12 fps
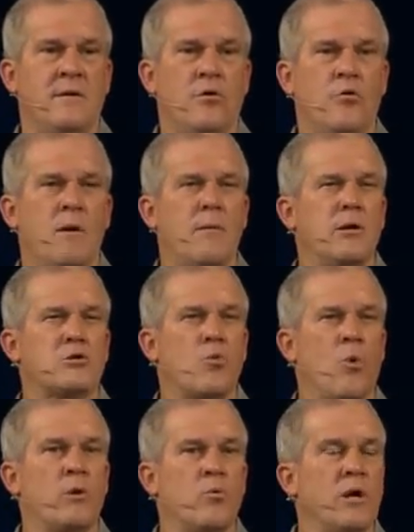Or maybe it's
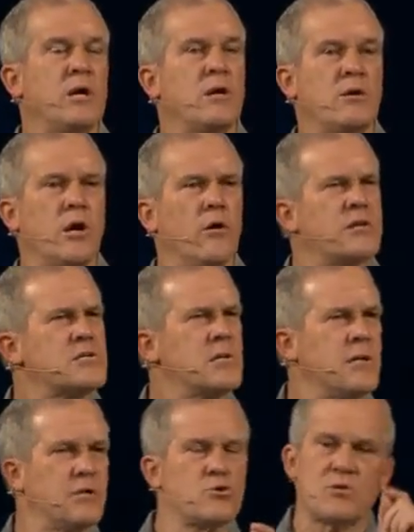one week a year. Isn't
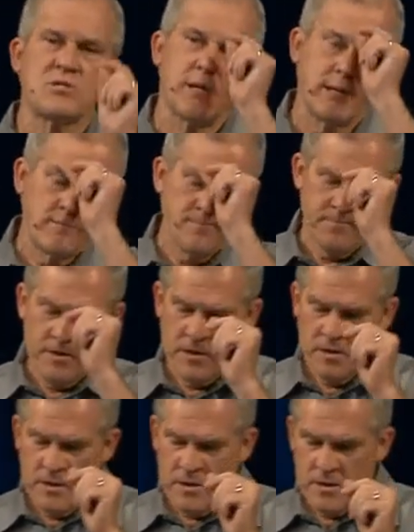it interesting?
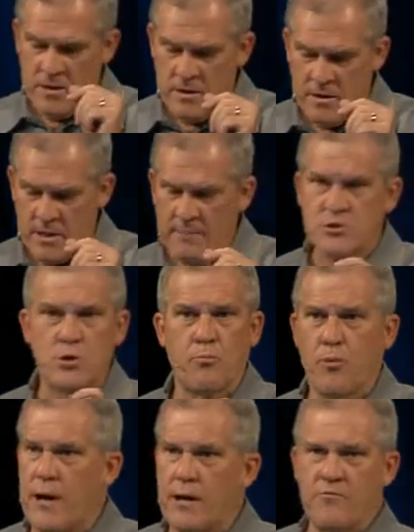And I'm so
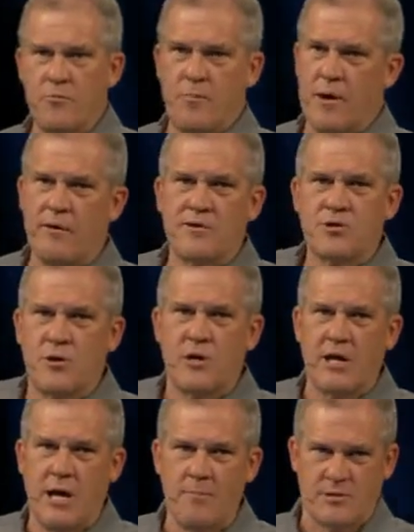proud of the parents on our
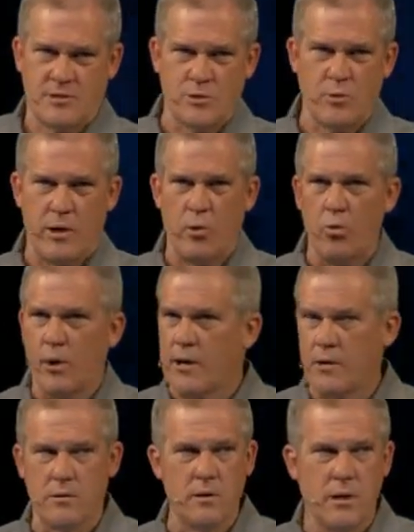campuses. We had a
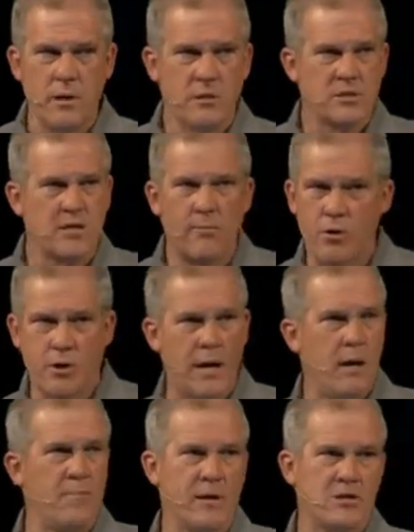record summer
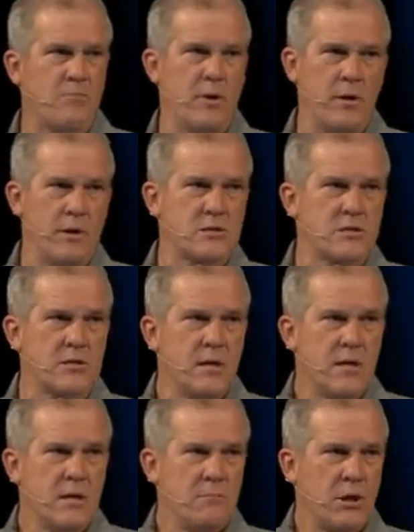camp experience
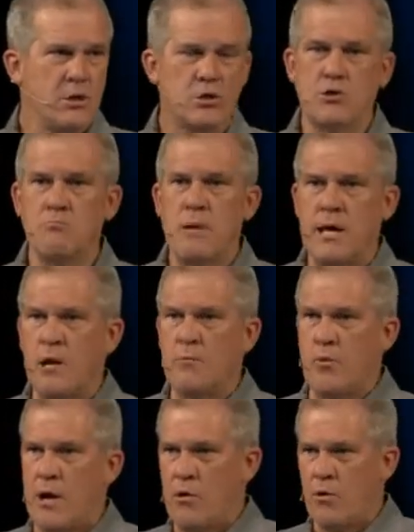because you made it a
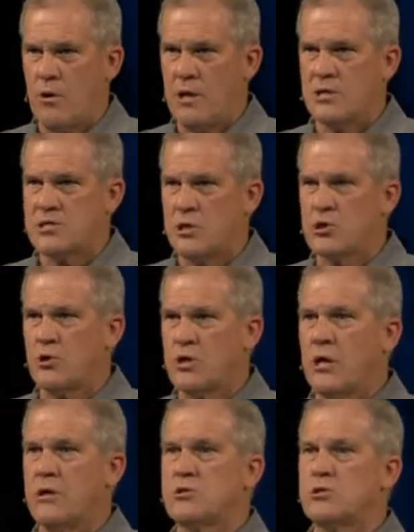priority to send your
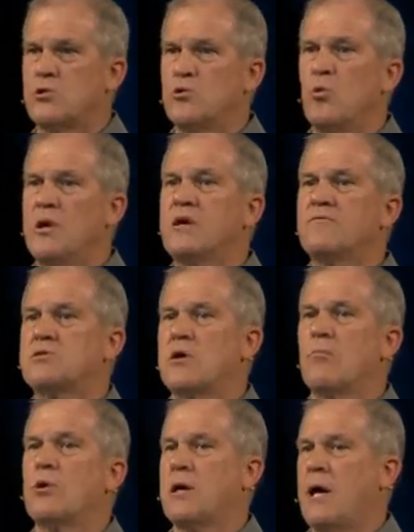kids to a week of
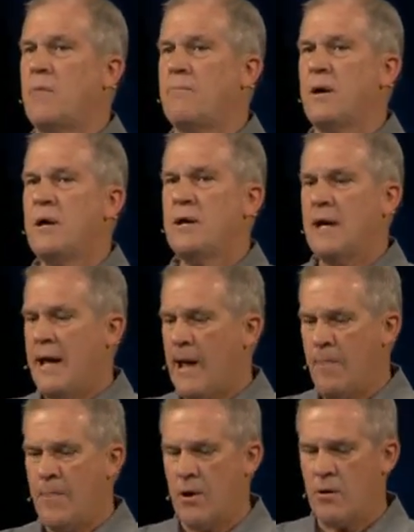summer camp
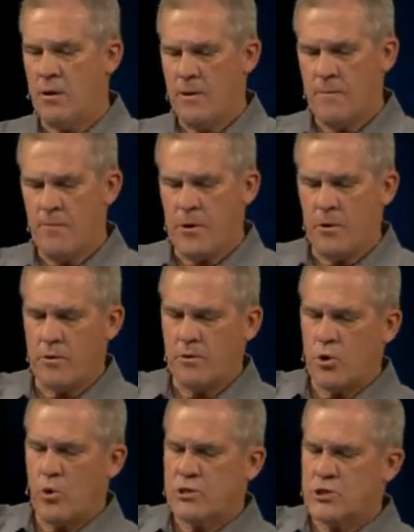and their, their
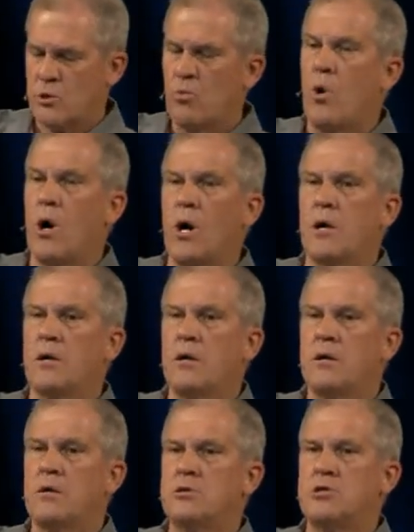Christian walk
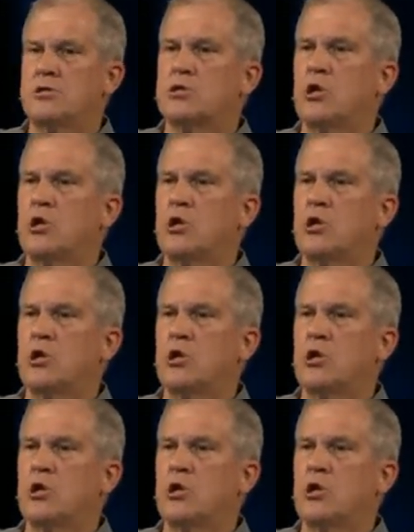just